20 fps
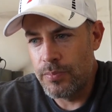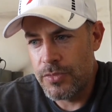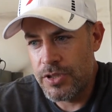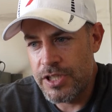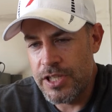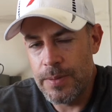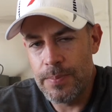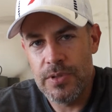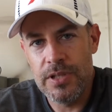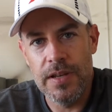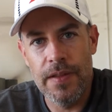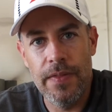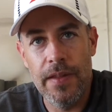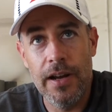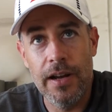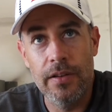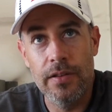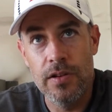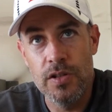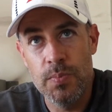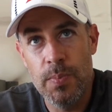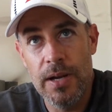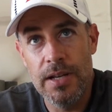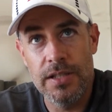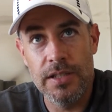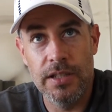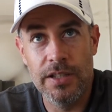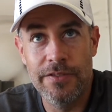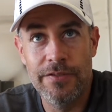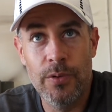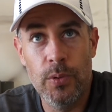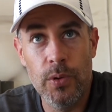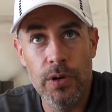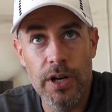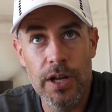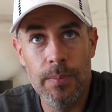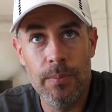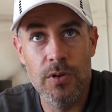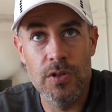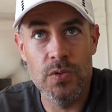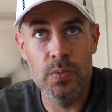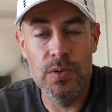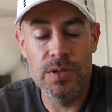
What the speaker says: chips in there. There's basically 4 numbers.